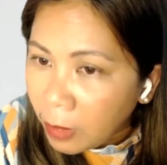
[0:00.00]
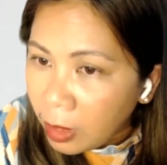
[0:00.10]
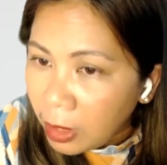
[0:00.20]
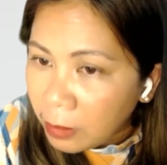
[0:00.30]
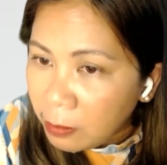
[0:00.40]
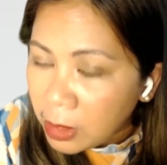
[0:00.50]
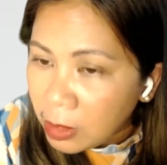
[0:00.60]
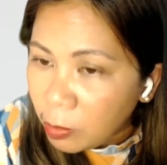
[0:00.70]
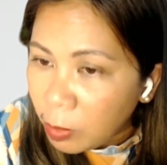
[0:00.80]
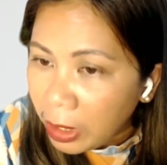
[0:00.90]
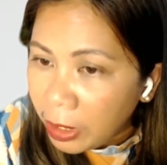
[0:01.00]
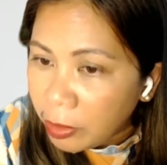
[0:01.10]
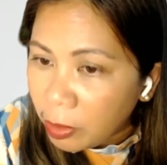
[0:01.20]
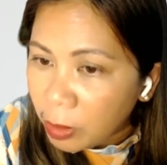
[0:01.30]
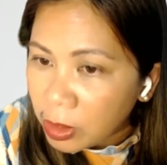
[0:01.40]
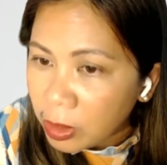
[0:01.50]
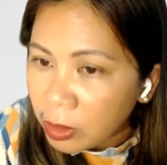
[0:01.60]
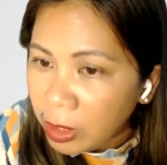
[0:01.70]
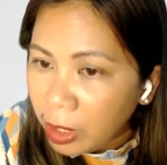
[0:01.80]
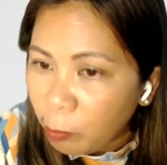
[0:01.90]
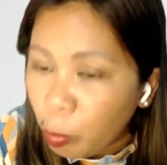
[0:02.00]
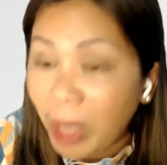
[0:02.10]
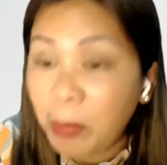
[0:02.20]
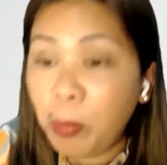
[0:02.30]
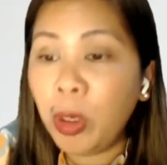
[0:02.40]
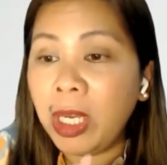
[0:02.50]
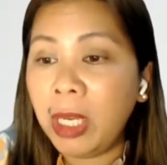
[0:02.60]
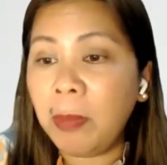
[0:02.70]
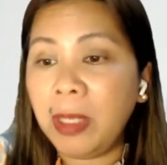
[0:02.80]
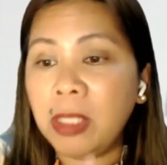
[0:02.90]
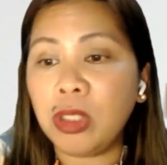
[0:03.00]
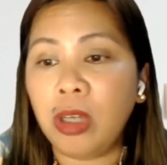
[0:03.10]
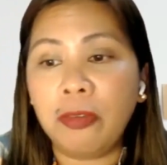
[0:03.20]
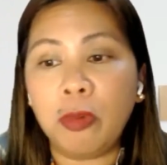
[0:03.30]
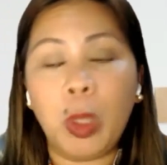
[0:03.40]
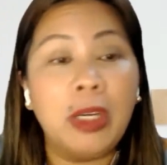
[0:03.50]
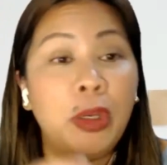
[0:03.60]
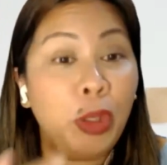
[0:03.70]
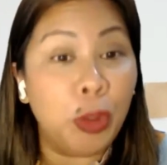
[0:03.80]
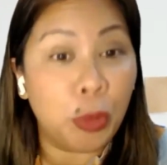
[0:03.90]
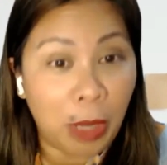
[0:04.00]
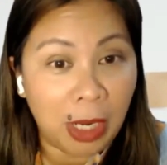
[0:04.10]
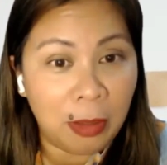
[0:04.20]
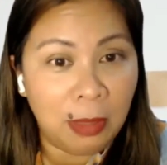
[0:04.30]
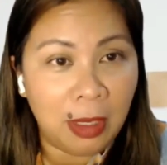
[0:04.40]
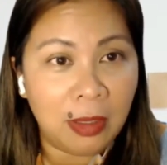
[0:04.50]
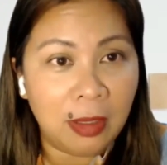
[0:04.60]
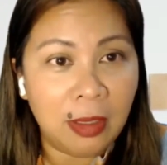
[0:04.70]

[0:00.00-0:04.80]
Let me see what other question do they have. What bookkeeping software do you recommend?